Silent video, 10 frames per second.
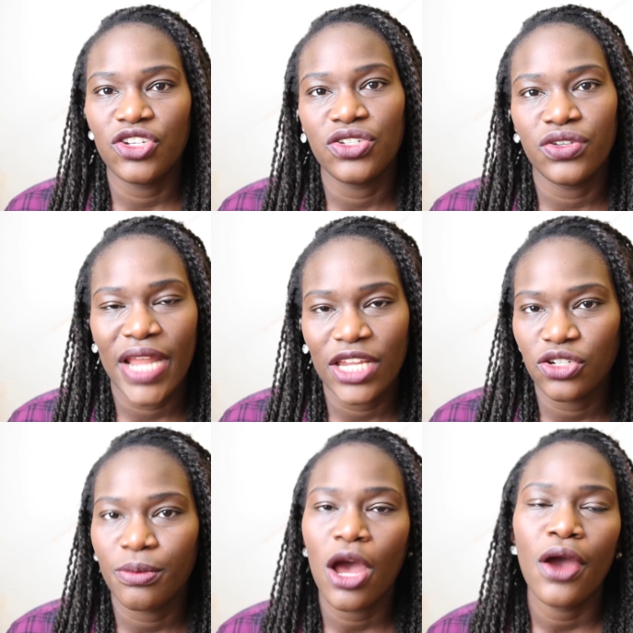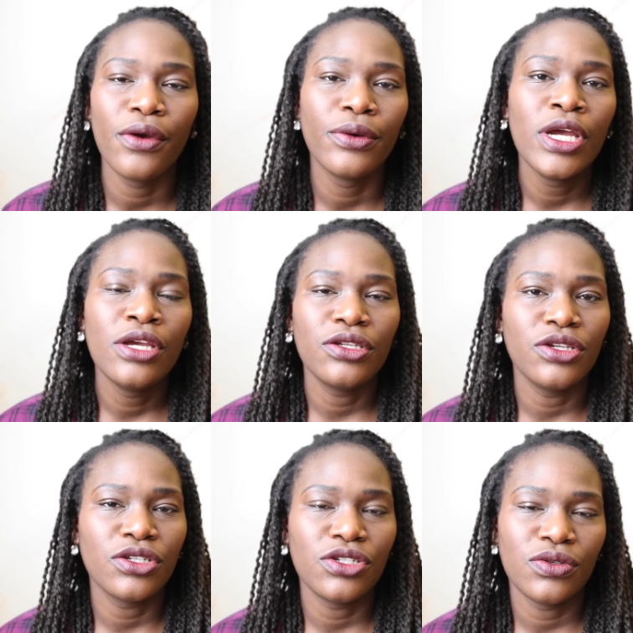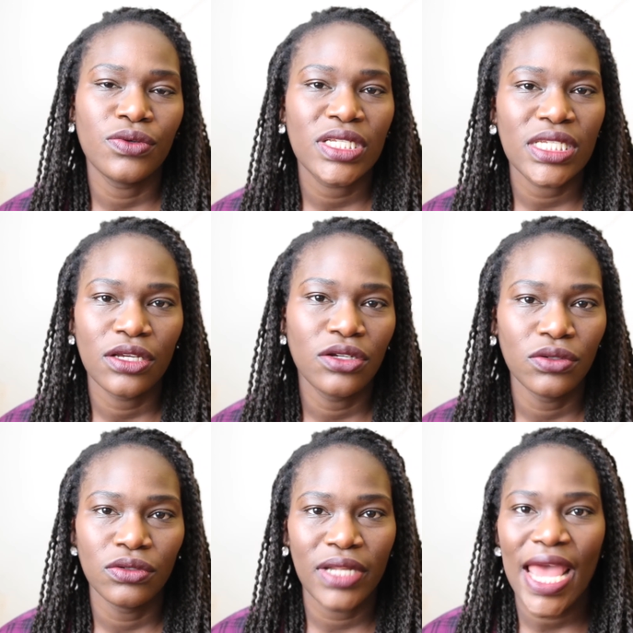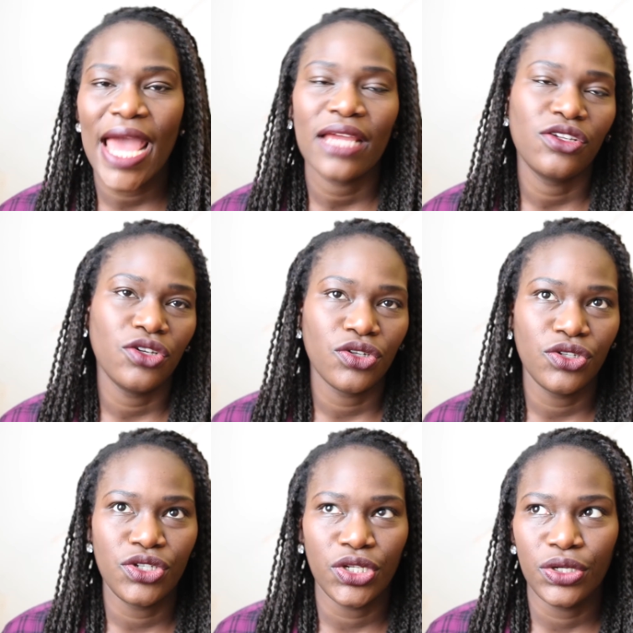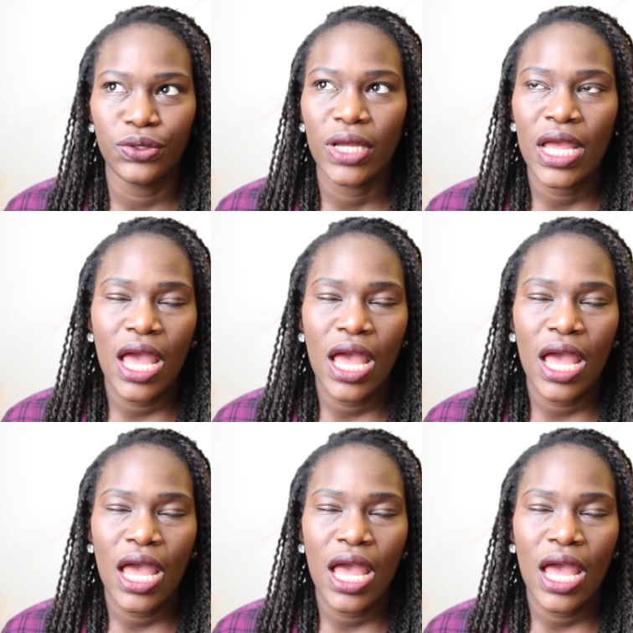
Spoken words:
You could do an HMO, you can do a single let, you could do